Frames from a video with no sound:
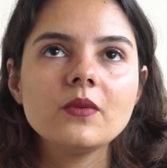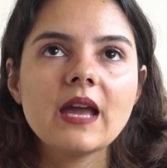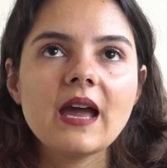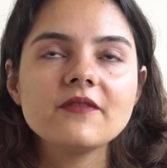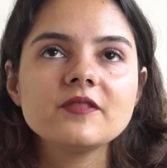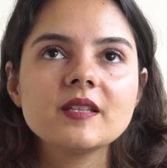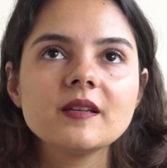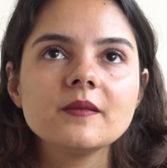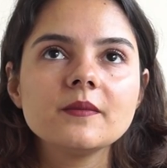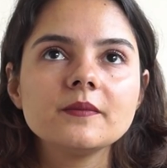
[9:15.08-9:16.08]
We have
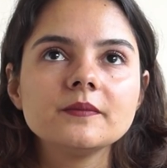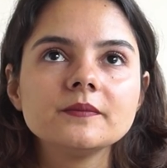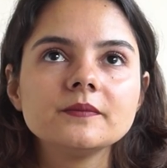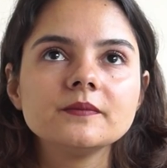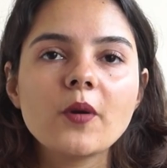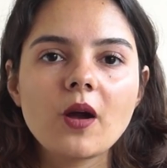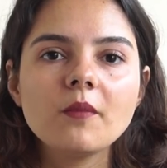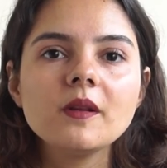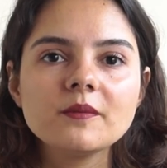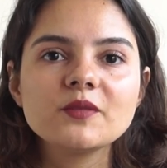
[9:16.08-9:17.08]
some
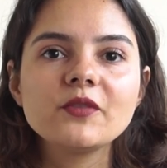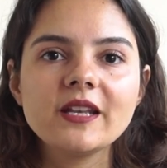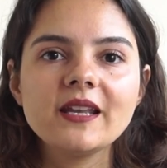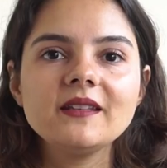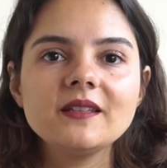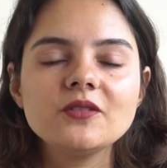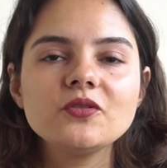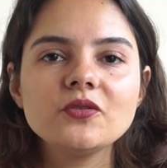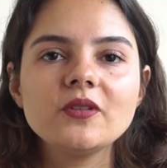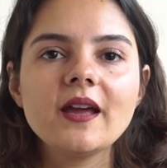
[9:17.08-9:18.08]
problems related
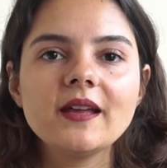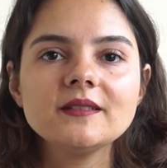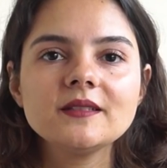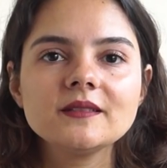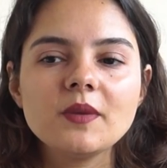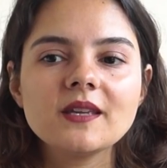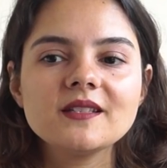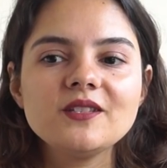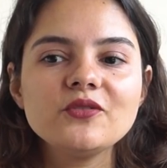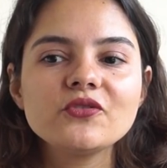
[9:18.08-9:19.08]
to that,
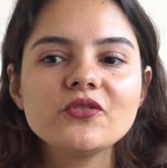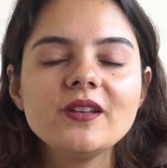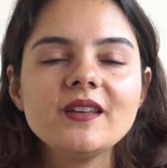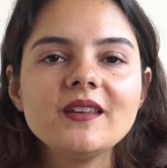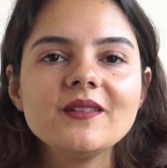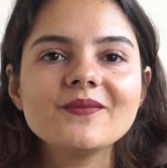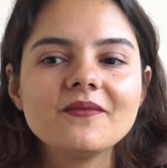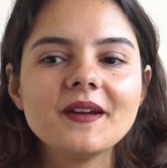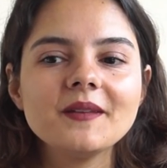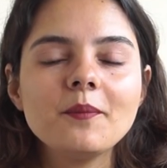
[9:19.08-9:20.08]
because usually
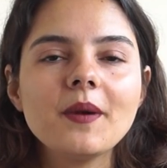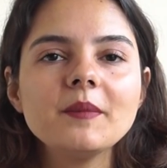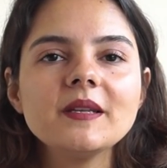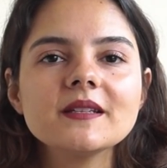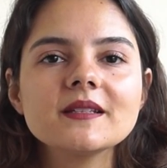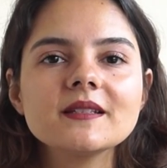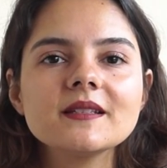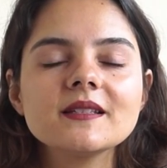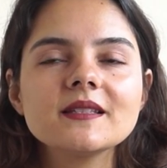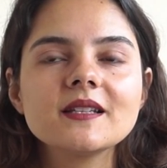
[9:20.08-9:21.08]
when public
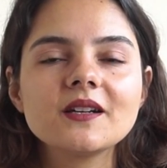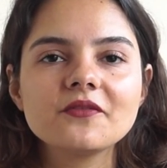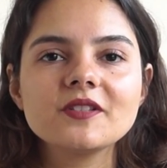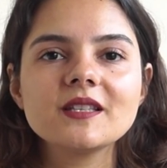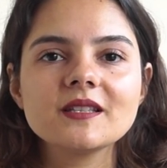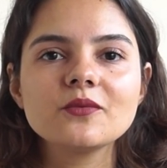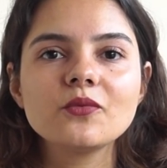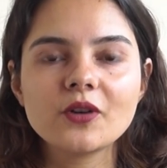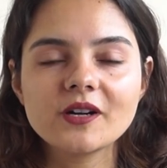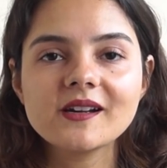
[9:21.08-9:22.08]
services
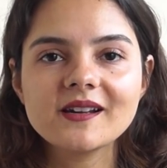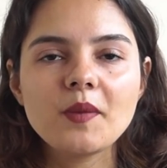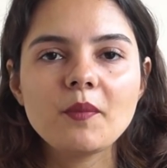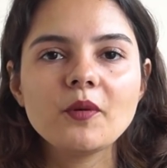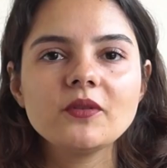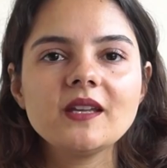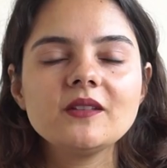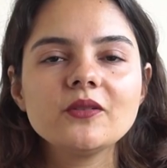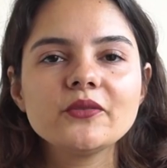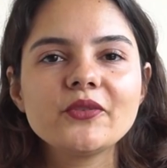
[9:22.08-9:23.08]
work, people, they
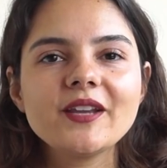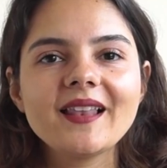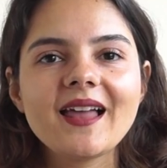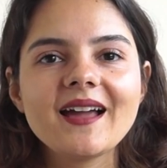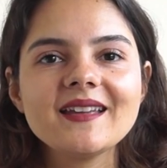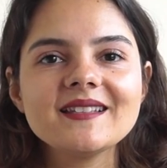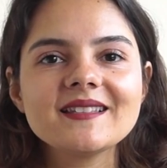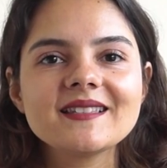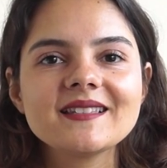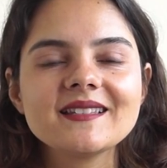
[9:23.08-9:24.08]
don't
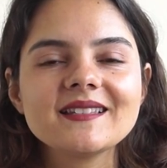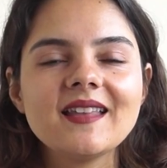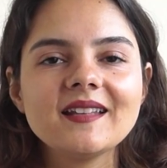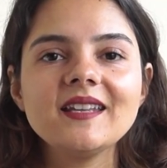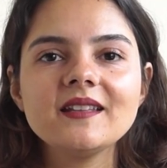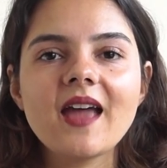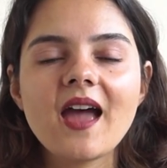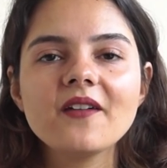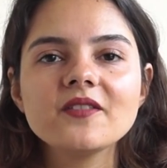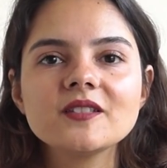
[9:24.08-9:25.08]
realize that it
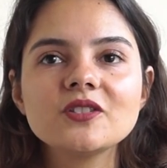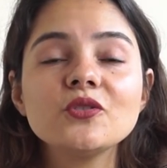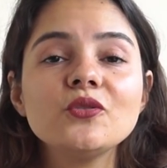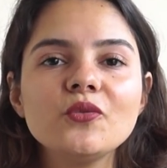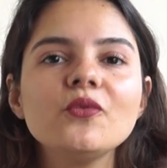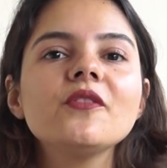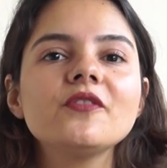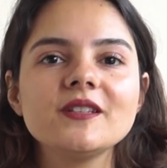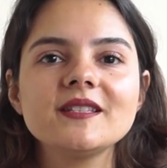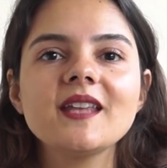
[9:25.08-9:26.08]
has to do
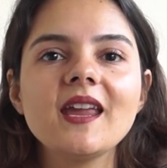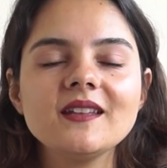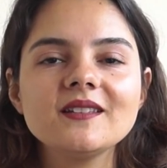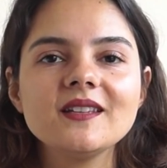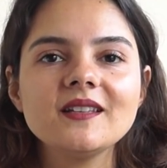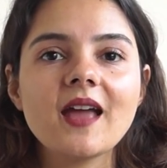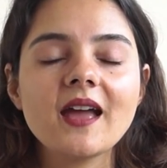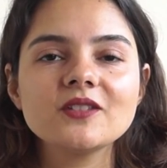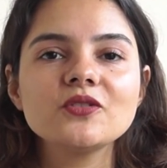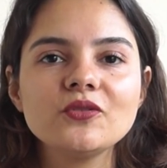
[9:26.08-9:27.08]
with the state, it
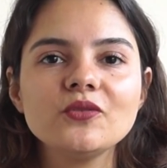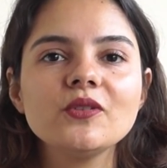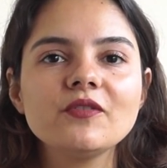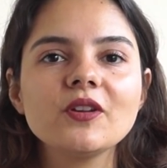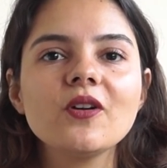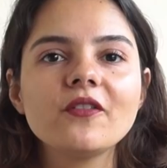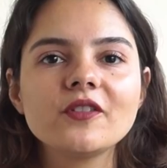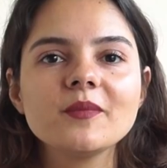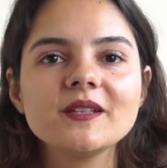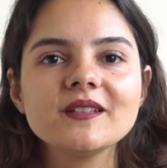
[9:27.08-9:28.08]
has to do with the
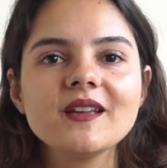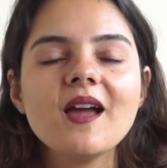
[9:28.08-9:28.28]
government.